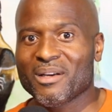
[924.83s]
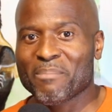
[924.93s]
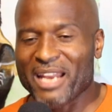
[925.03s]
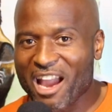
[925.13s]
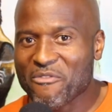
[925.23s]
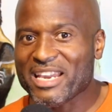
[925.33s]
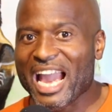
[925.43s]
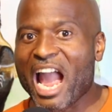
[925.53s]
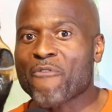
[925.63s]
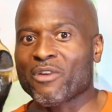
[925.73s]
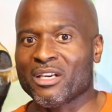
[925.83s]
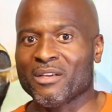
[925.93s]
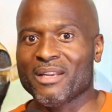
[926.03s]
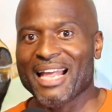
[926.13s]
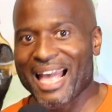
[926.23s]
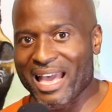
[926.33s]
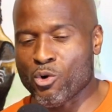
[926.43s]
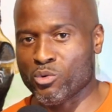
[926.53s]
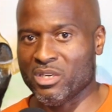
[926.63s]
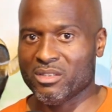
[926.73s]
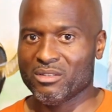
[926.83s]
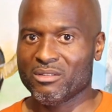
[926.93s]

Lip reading: but every African elder.